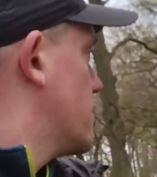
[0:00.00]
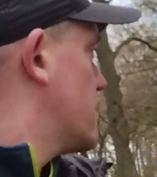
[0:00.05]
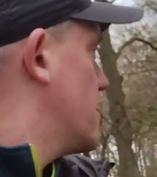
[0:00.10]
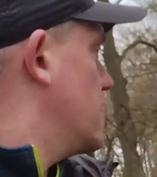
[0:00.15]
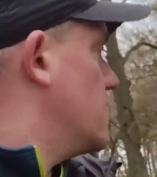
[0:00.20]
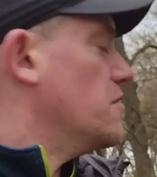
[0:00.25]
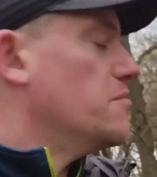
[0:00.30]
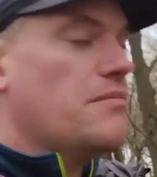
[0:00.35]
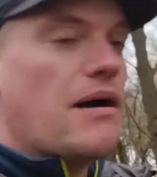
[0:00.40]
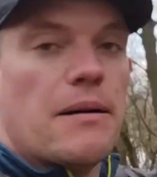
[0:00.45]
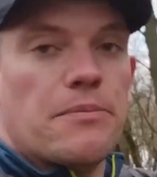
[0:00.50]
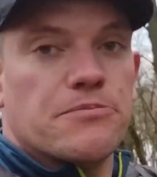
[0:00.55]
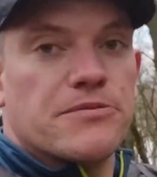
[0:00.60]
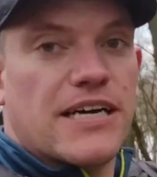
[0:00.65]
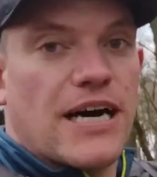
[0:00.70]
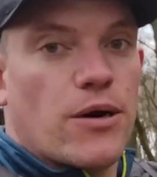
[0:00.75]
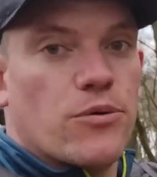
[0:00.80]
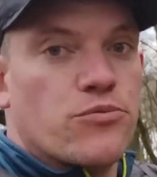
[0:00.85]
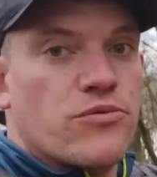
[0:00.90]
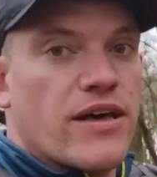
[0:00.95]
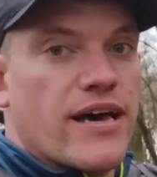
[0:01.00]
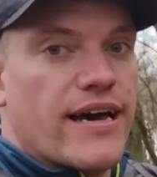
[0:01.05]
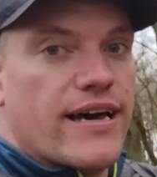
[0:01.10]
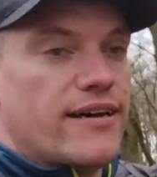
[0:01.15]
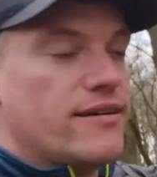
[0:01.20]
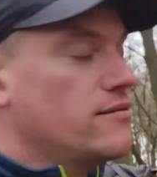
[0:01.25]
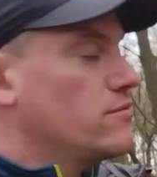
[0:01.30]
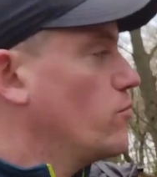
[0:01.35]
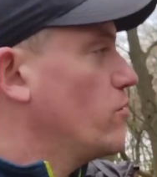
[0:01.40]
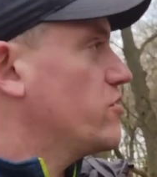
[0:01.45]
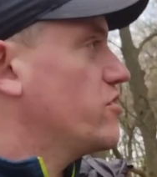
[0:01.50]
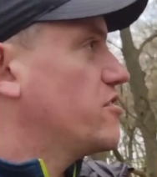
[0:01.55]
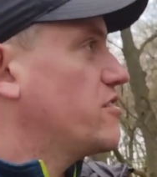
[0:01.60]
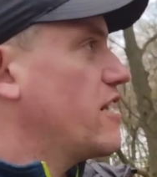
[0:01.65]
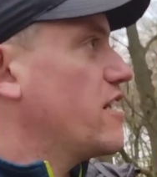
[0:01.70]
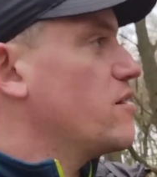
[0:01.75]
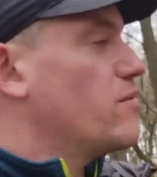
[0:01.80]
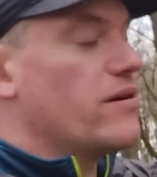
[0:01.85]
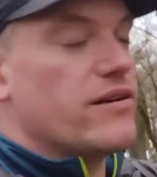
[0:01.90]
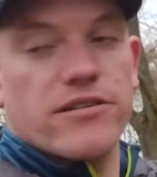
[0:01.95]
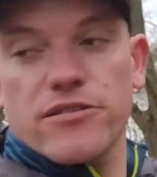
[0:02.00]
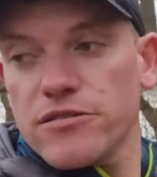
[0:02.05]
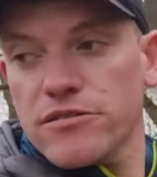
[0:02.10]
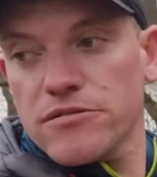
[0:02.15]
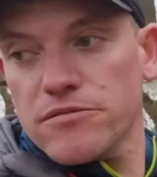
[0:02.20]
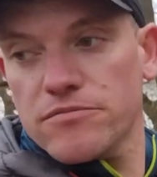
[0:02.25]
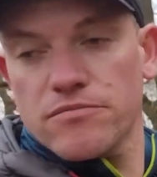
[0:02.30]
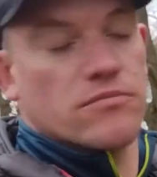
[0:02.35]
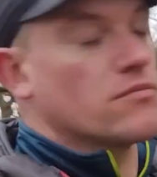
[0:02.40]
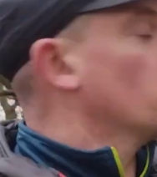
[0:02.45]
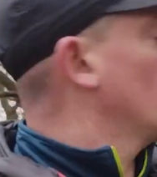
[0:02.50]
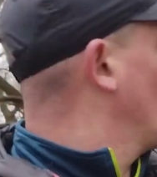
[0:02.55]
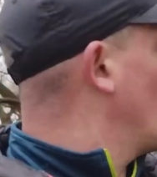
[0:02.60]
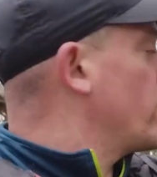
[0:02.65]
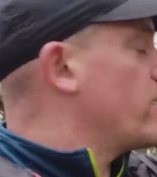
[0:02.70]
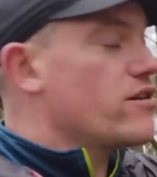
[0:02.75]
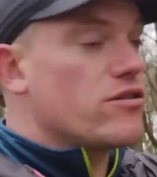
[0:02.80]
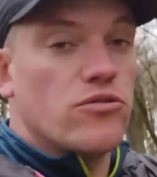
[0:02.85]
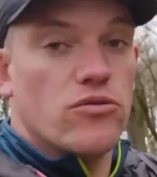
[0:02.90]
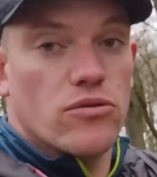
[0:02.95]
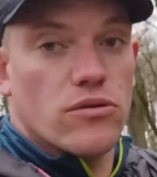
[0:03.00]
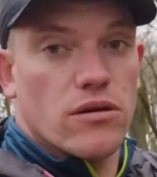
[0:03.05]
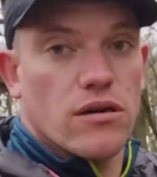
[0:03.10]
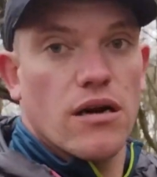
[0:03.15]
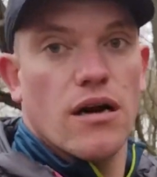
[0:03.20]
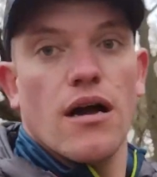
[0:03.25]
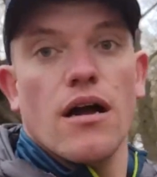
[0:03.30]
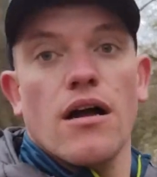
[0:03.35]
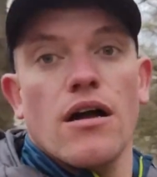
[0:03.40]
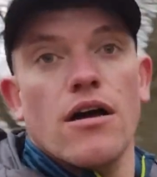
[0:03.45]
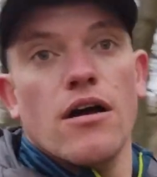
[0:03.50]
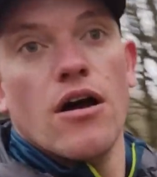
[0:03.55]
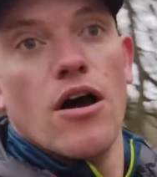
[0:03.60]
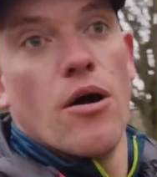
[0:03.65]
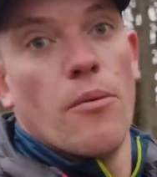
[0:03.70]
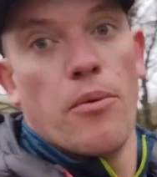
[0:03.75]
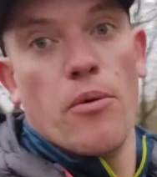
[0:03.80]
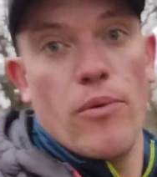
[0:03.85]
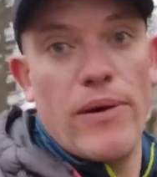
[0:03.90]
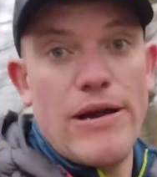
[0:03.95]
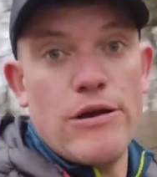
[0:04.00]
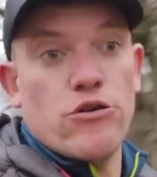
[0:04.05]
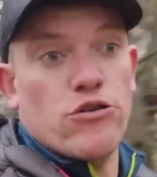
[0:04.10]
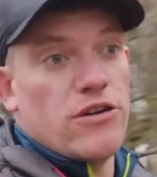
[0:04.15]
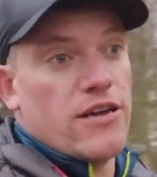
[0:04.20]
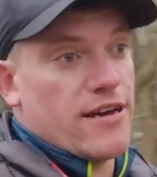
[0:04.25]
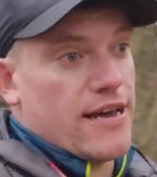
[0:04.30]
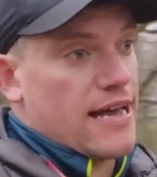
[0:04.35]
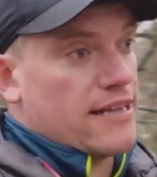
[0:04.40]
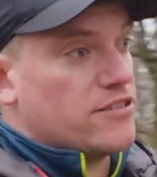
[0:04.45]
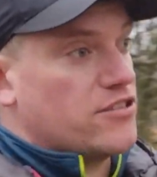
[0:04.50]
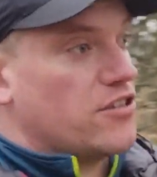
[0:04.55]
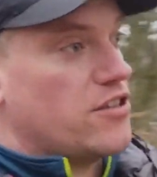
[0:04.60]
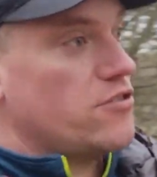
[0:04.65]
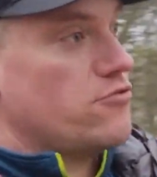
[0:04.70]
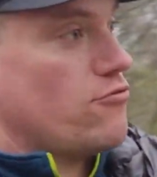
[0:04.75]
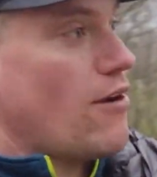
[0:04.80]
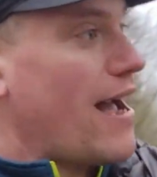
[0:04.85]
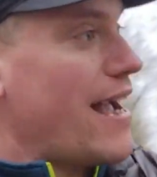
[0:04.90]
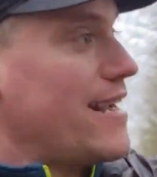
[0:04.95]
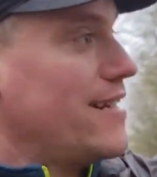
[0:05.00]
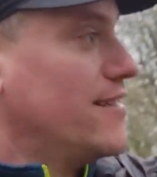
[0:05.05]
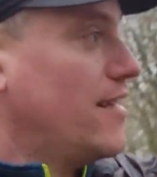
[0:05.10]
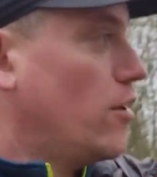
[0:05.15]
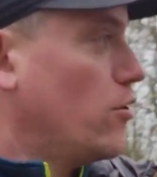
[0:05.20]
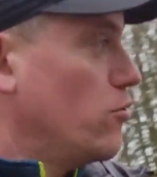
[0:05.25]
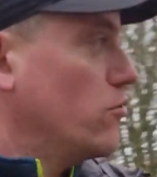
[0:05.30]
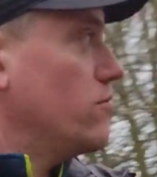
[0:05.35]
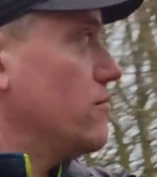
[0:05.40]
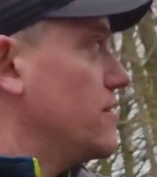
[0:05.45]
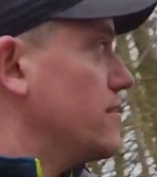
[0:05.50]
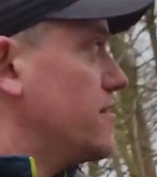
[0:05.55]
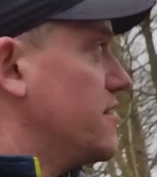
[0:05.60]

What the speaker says: There's a little map down there which will tell you where you go. But we're going to head to the right now.